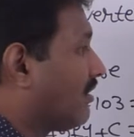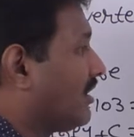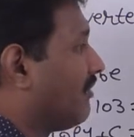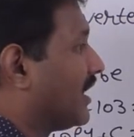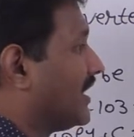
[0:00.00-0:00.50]

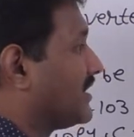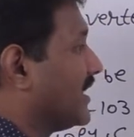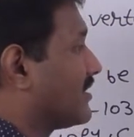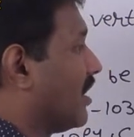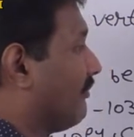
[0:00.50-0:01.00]
the
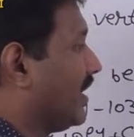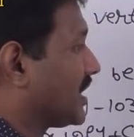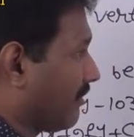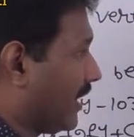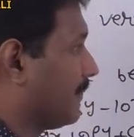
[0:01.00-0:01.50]
vertices of a
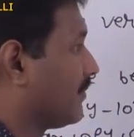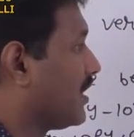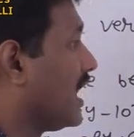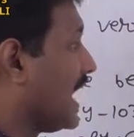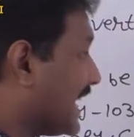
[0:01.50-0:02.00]
square.
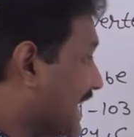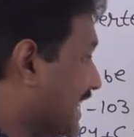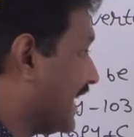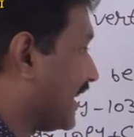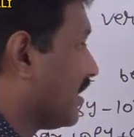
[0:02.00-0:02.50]

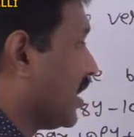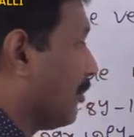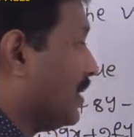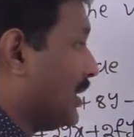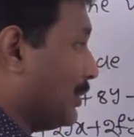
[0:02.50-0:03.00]
Here
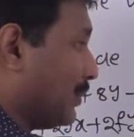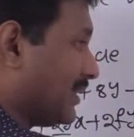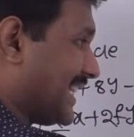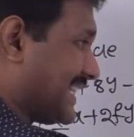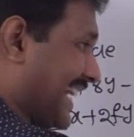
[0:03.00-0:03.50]
we know
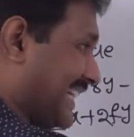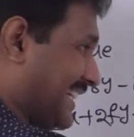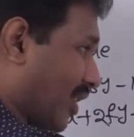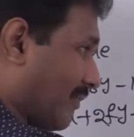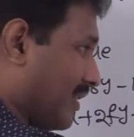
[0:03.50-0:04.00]
the
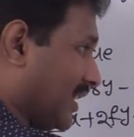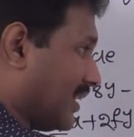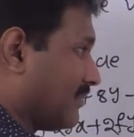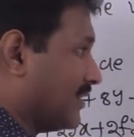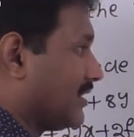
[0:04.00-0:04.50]
center of
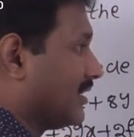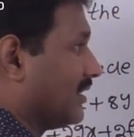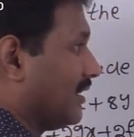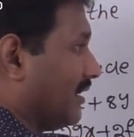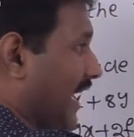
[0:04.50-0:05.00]

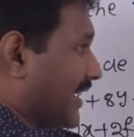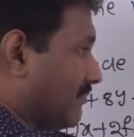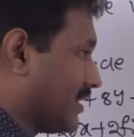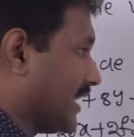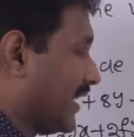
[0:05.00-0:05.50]
the
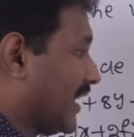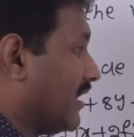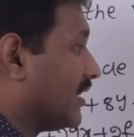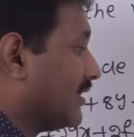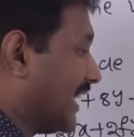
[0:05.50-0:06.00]
line circle.
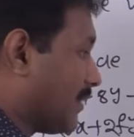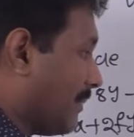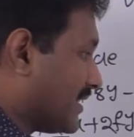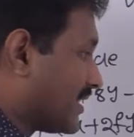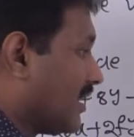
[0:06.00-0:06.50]
That
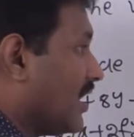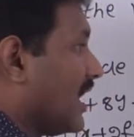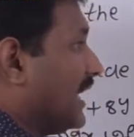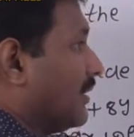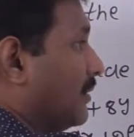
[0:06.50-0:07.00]
means
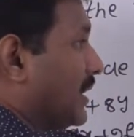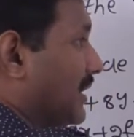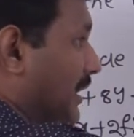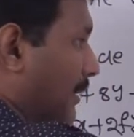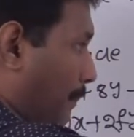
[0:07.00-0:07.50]

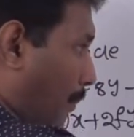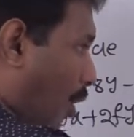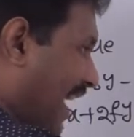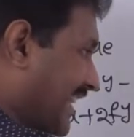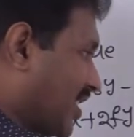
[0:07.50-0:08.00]
a
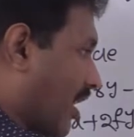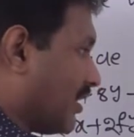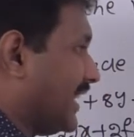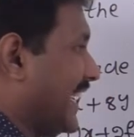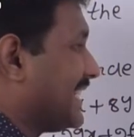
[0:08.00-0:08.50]
point
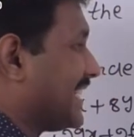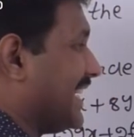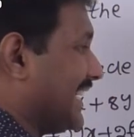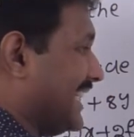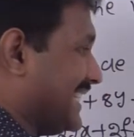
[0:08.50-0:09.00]
on
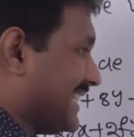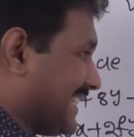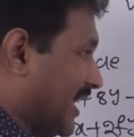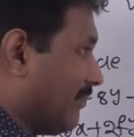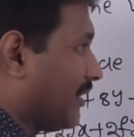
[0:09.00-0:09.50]
AC is
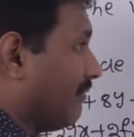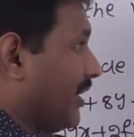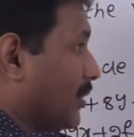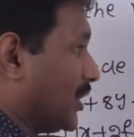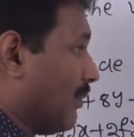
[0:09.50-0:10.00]
C1.
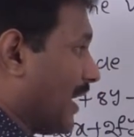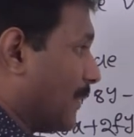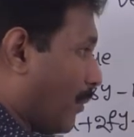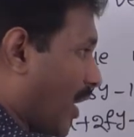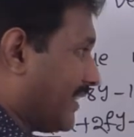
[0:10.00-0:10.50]
We know the
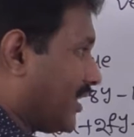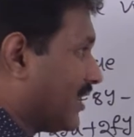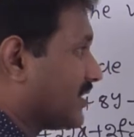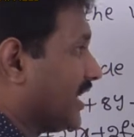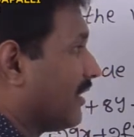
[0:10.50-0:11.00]
one point
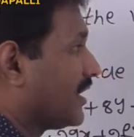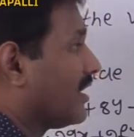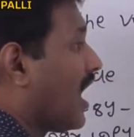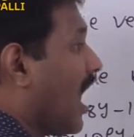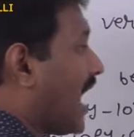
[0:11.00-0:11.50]
on
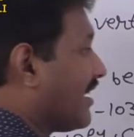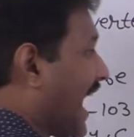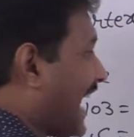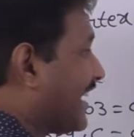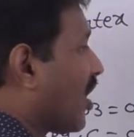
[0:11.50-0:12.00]
C1, and the
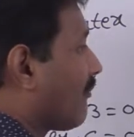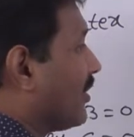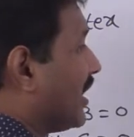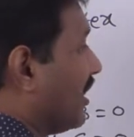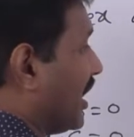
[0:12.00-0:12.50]
angle of
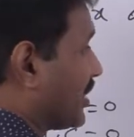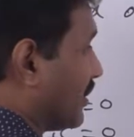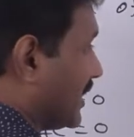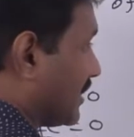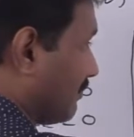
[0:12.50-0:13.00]

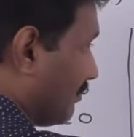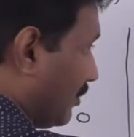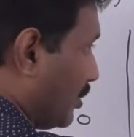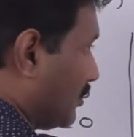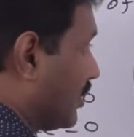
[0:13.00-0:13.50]
inclination is known.